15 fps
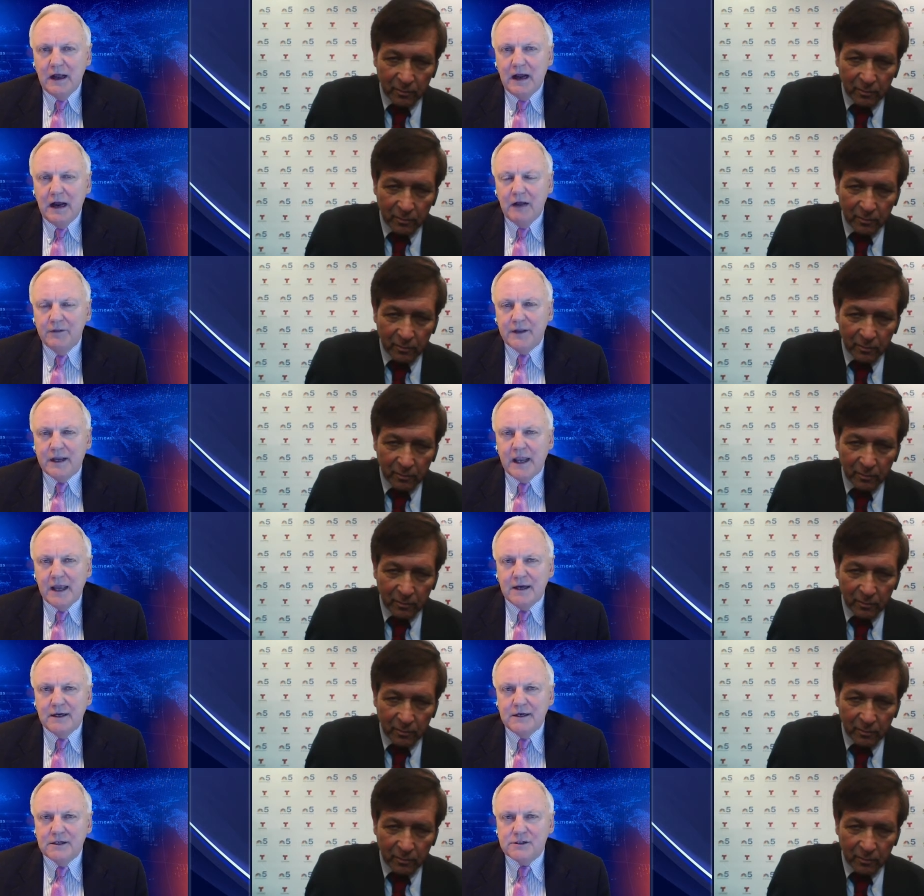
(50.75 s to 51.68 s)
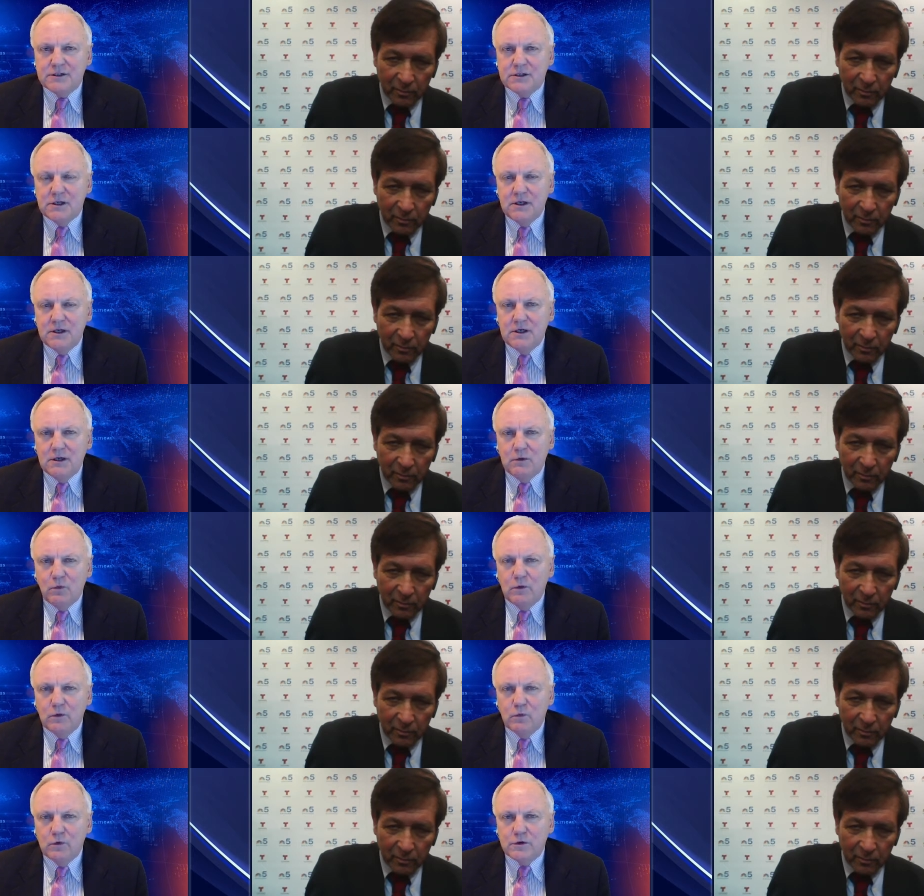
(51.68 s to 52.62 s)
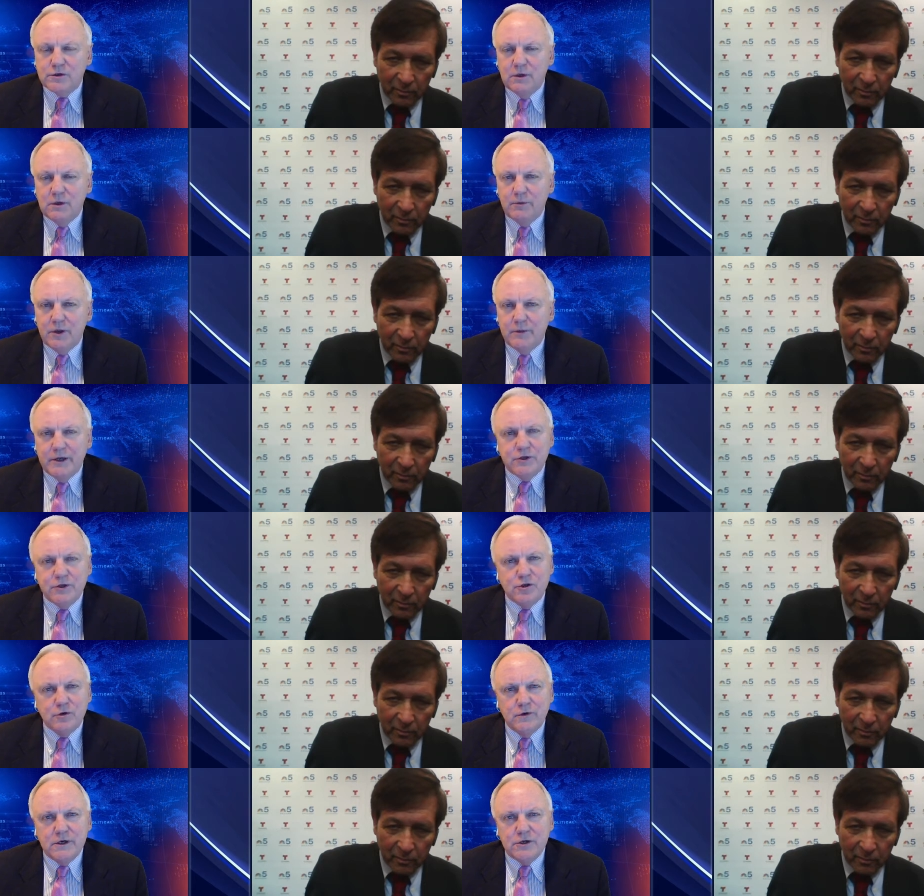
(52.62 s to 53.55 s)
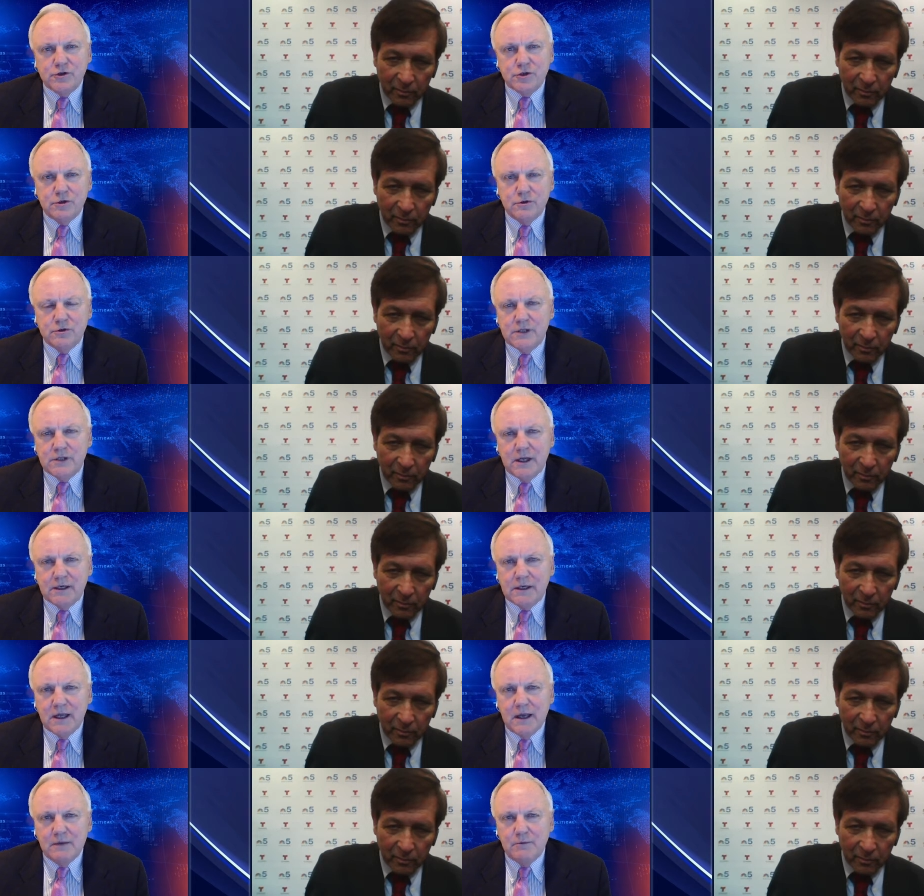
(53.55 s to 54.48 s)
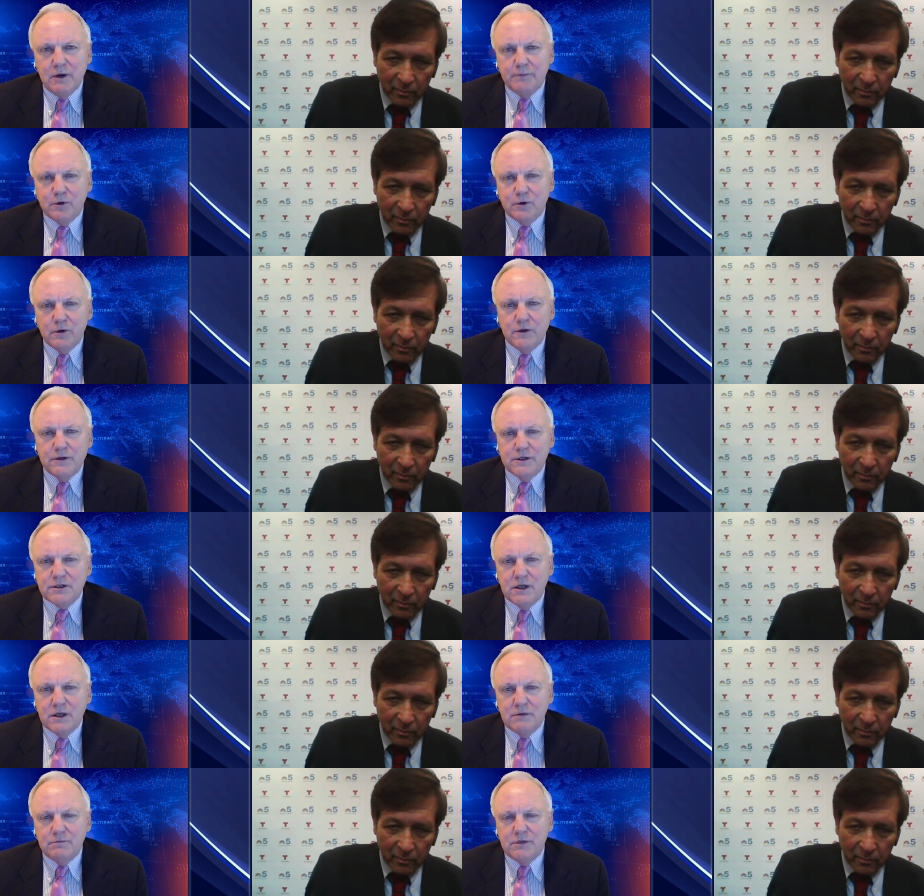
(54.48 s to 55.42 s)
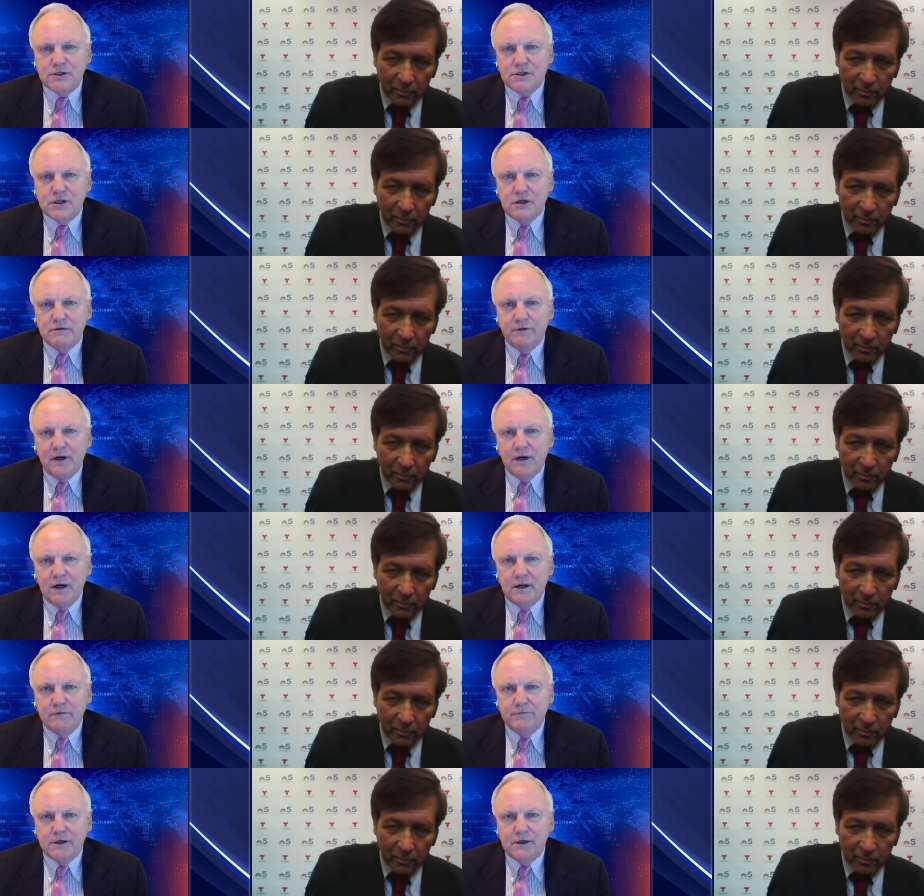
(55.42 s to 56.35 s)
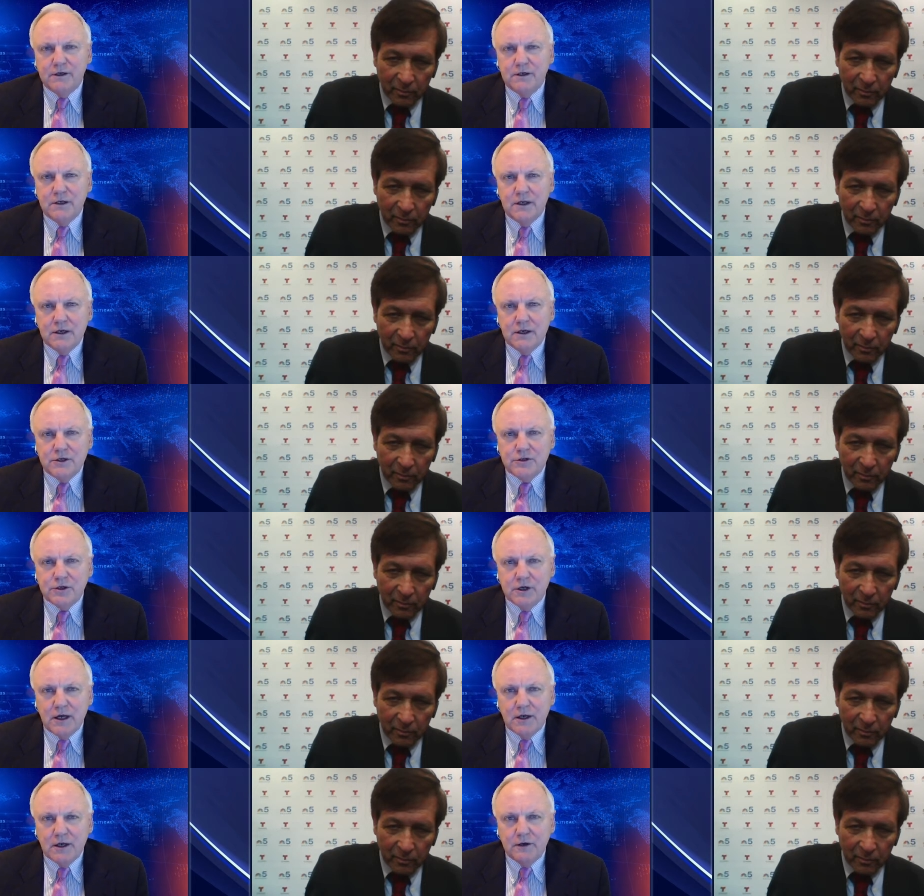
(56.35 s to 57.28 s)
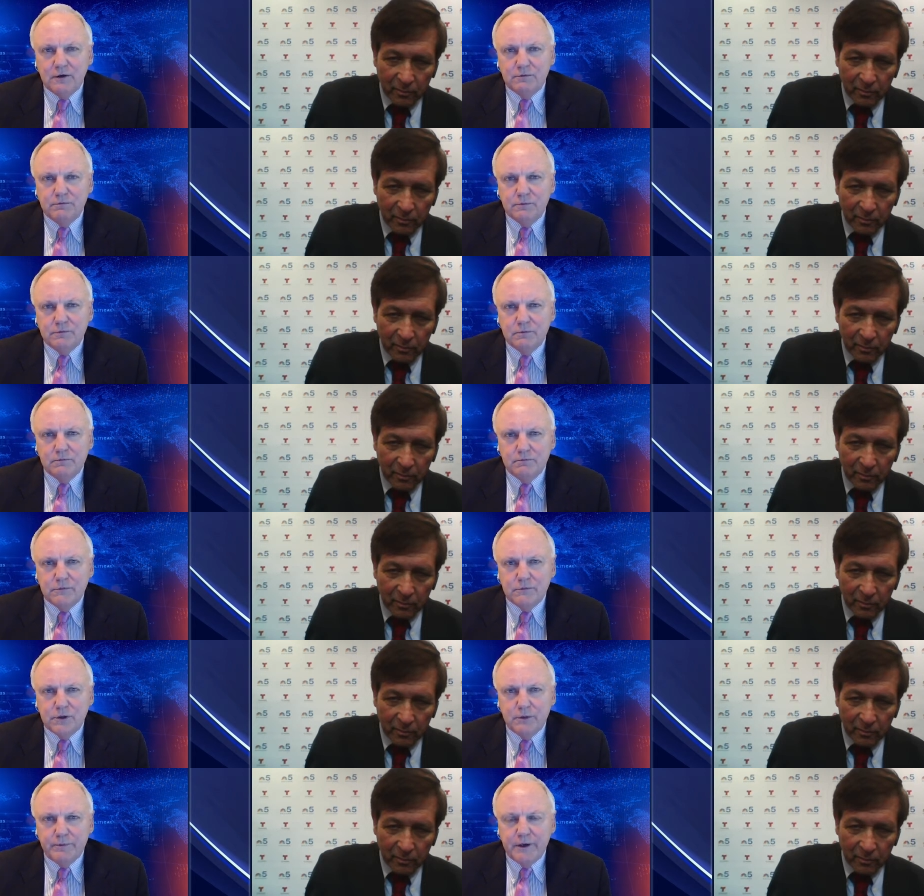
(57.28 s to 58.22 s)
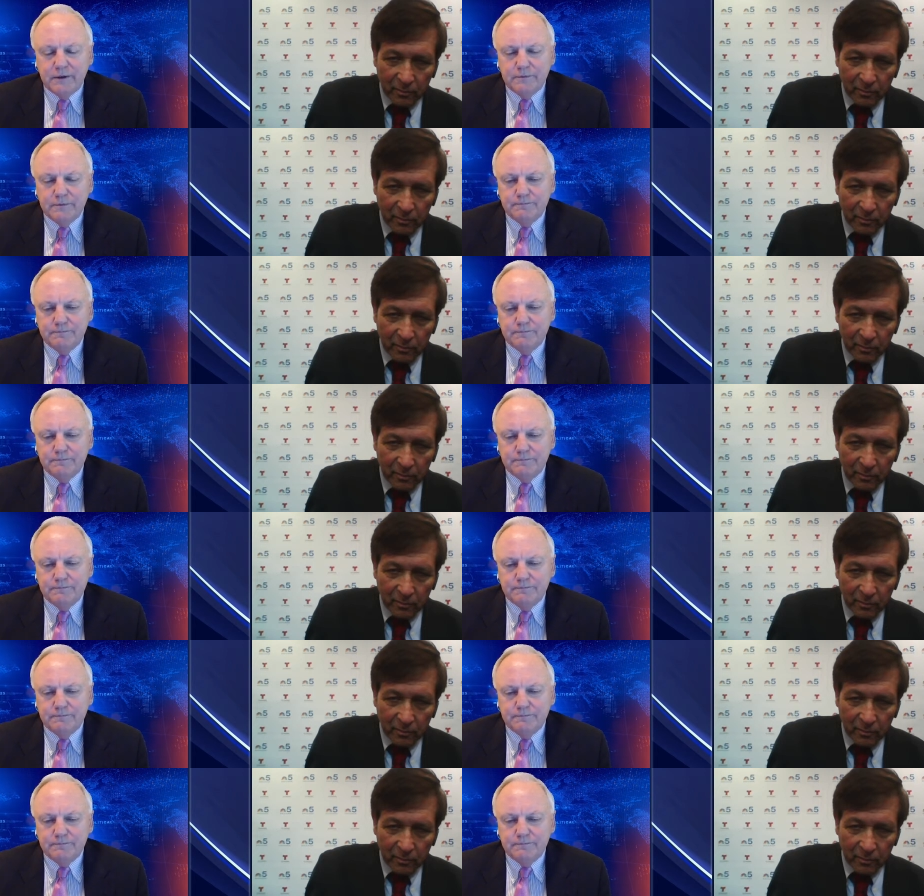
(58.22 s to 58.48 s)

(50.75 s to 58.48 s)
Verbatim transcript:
Speaker 1: how the candidates did and what were some of the major issues that came up during this NBC5 uh, Chicago debate.